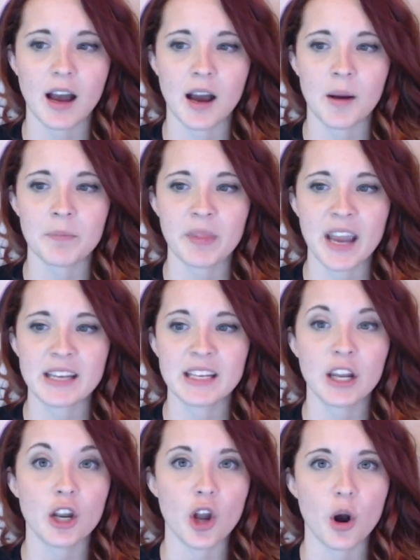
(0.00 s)
I
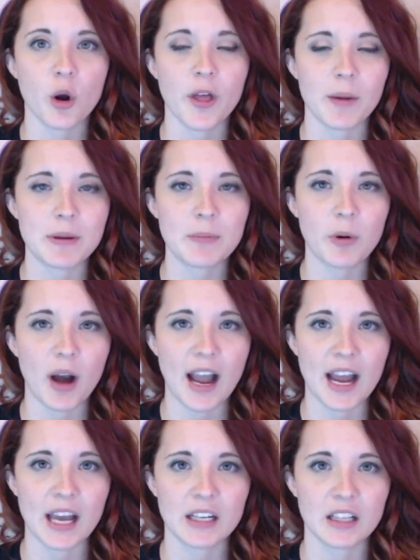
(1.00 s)
didn't know that people
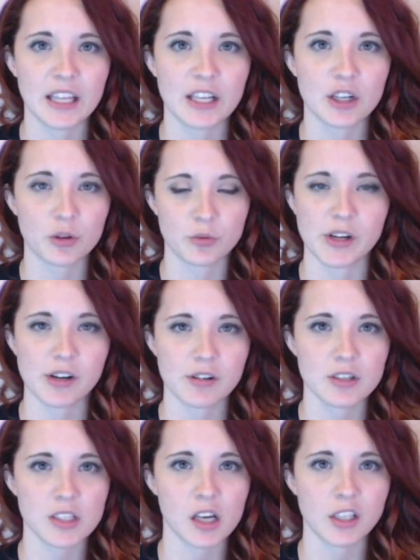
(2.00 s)
had like
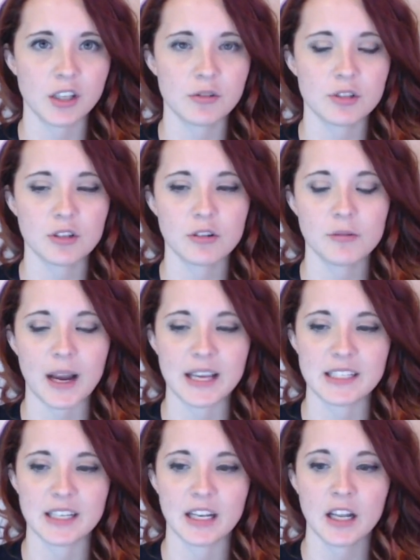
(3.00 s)
careers on YouTube. I
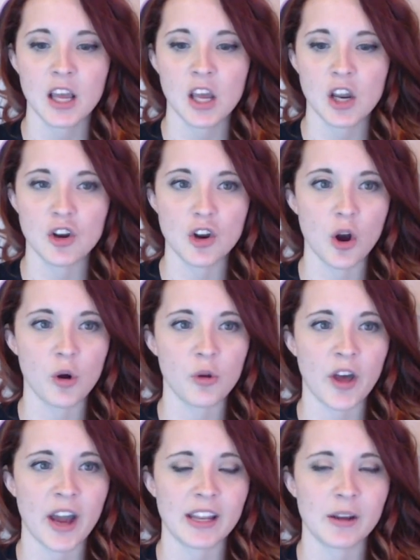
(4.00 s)
didn't know
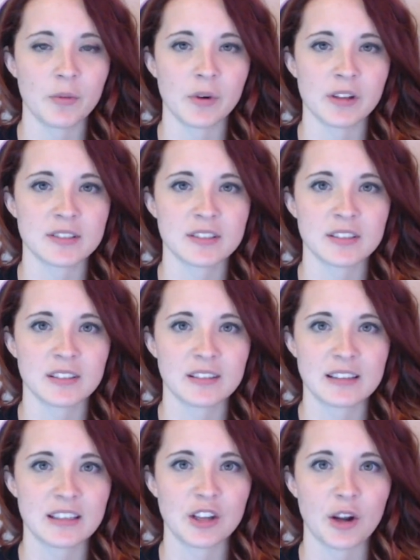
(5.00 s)
that it was,
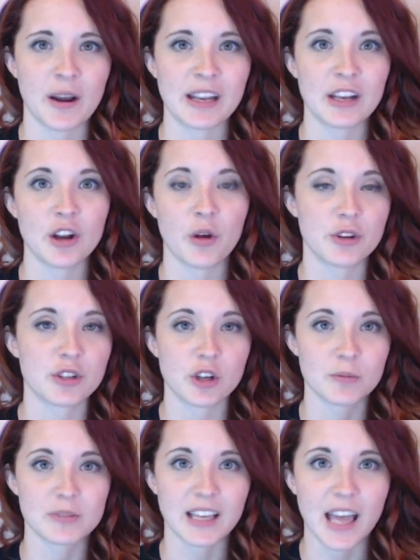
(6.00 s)
I didn't know the
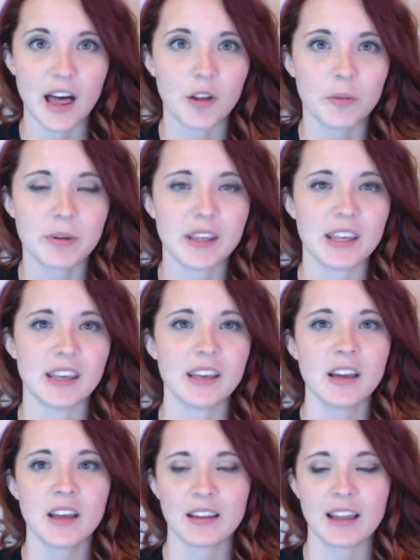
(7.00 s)
terms like LP.
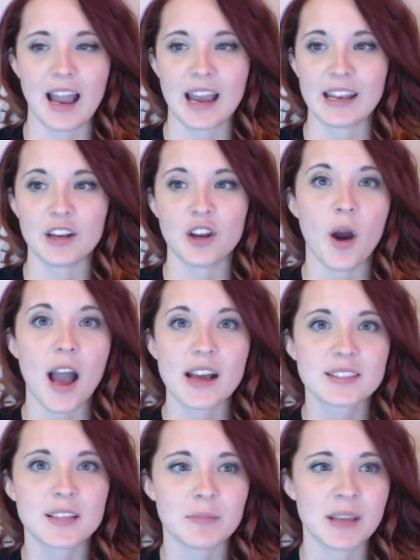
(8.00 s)
I didn't know
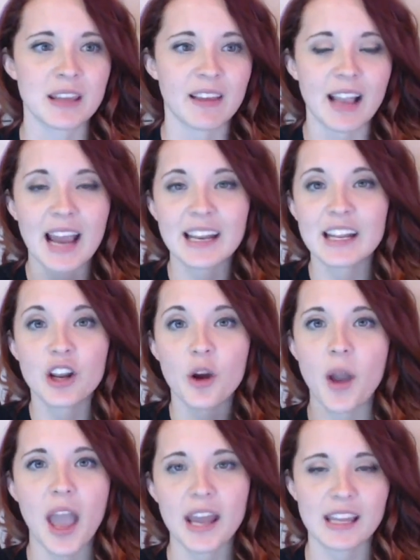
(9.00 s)
SMP. Like, I didn't
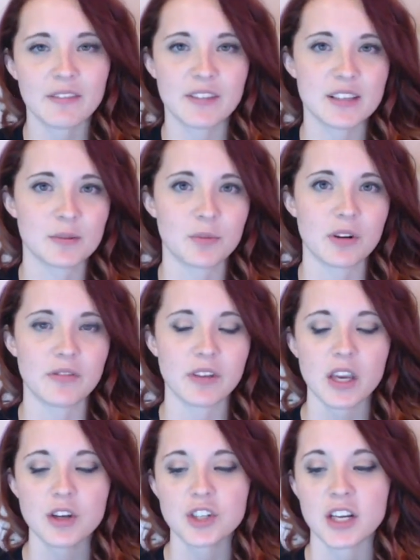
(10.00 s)
know any of these
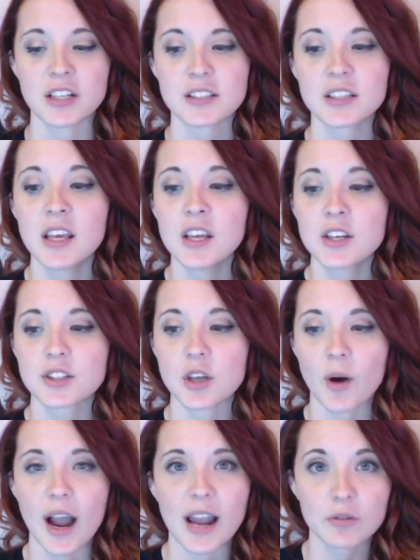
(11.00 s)
abbreviations.
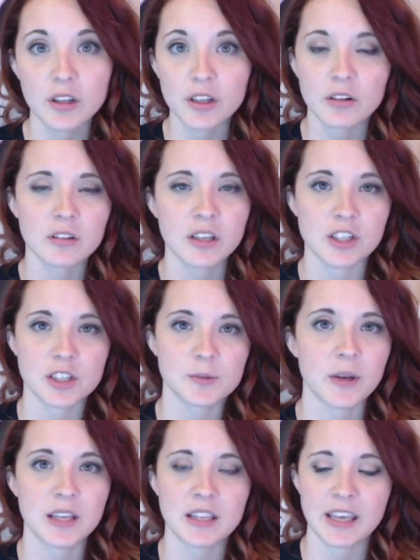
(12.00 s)
So I literally
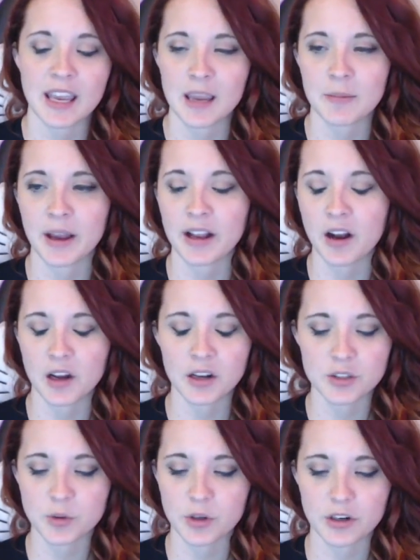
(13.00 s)
just played the game. I got
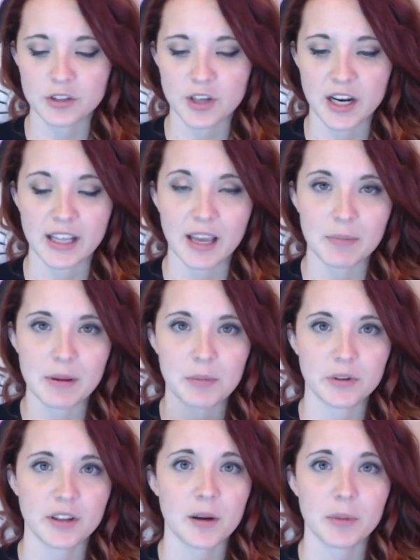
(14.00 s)
on Twitter to try to get
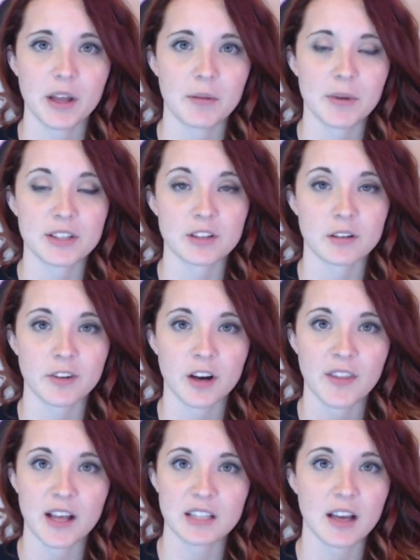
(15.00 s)
people to come play on my server,
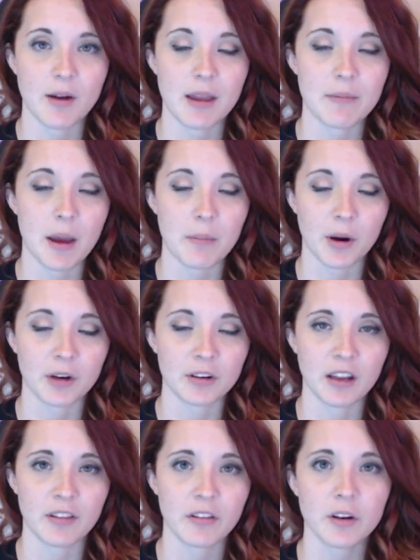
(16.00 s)
and that's how I met
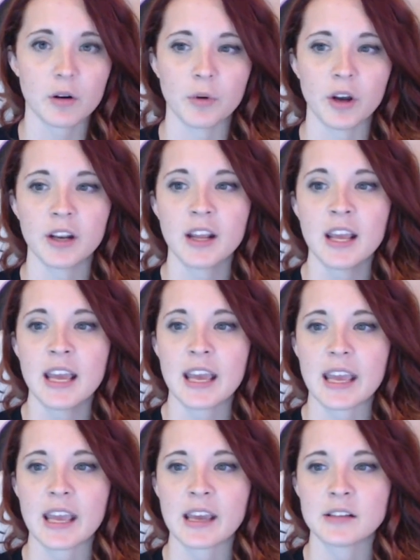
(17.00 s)
Martin in the Littlewood.
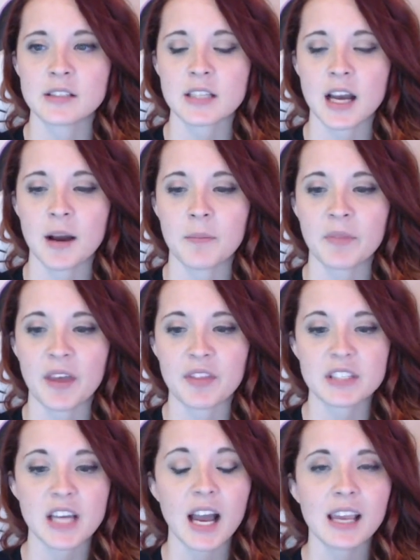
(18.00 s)
And at
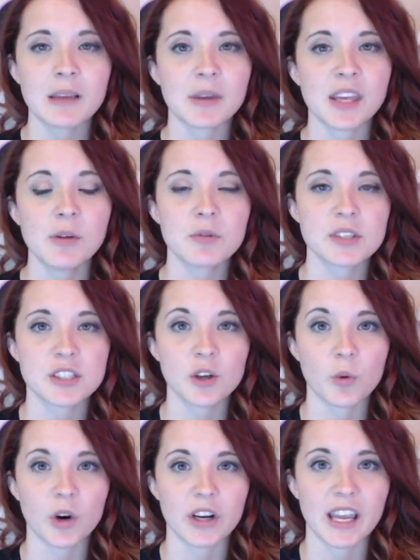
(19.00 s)
the time, he was
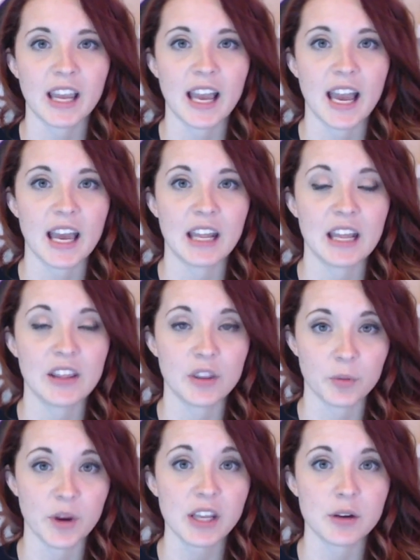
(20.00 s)
still working in
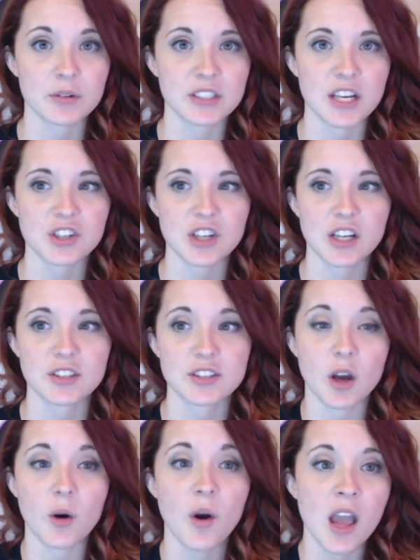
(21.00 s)
the radio station.
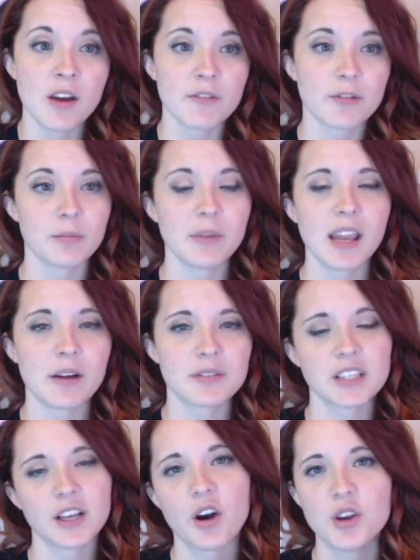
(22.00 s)
So for me, I
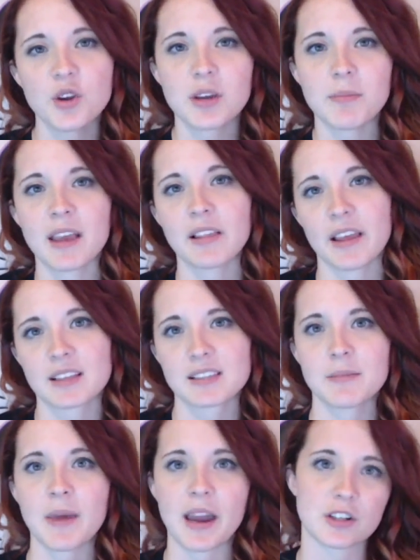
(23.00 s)
was like, oh, you can make like
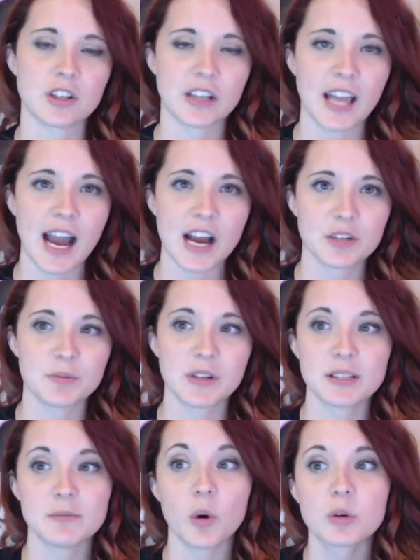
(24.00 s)
some extra cash,
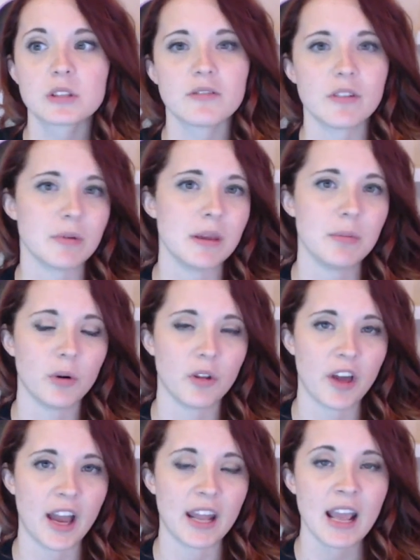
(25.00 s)
because most of the people
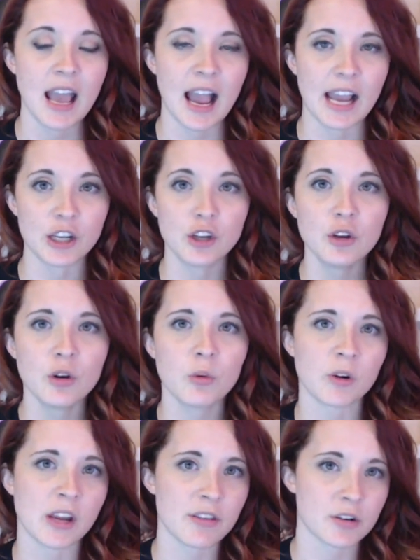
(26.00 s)
that I knew
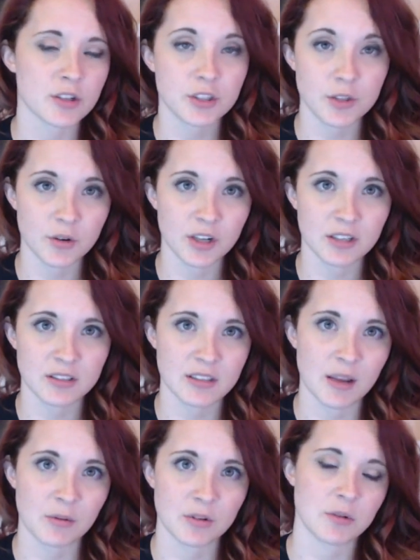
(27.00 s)
were either students
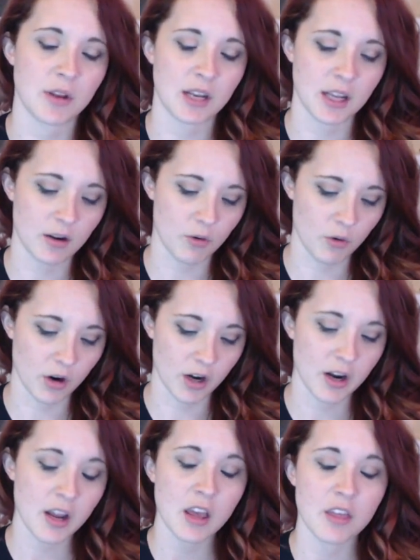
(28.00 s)
and they were doing it,
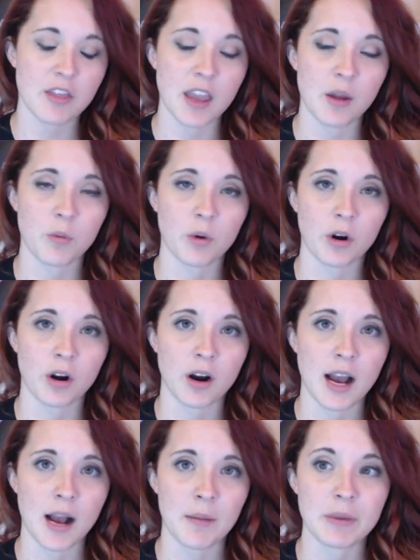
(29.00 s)
or they were
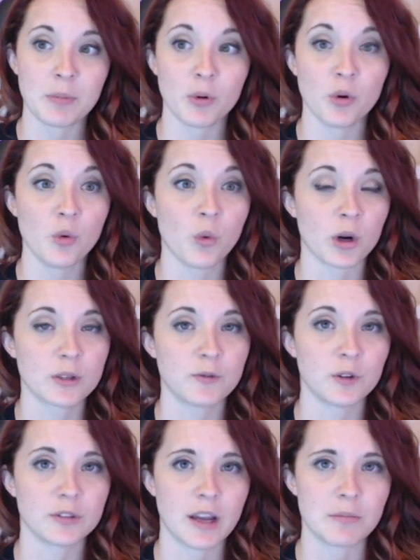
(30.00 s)
people who worked
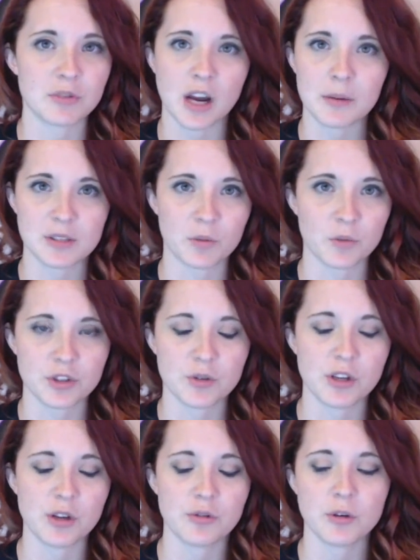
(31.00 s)
full-time jobs and were
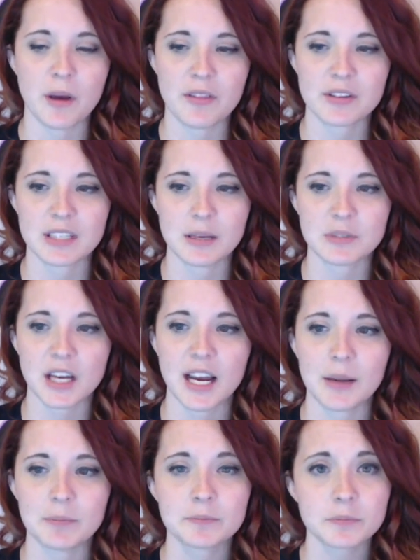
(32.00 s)
doing YouTube at the same
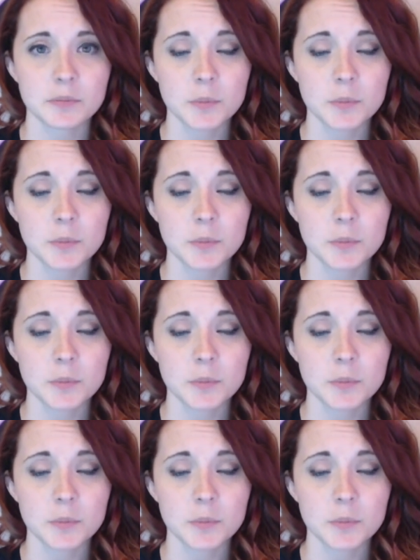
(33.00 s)
time.